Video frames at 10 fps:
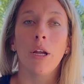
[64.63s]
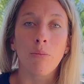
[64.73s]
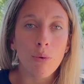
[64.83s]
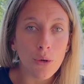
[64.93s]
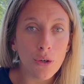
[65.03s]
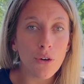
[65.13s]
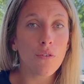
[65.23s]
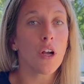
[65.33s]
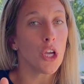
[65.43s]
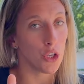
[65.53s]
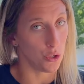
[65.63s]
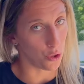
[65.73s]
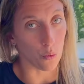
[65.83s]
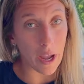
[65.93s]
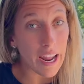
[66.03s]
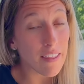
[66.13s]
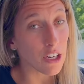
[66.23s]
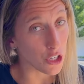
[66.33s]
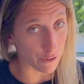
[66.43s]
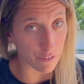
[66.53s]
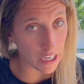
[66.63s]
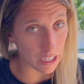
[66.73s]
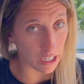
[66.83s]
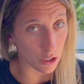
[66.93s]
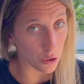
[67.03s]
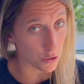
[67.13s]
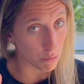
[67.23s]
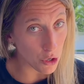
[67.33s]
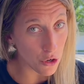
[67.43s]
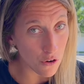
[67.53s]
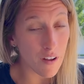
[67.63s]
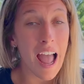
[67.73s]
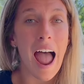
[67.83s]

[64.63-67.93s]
improve the way that your feet and ankles move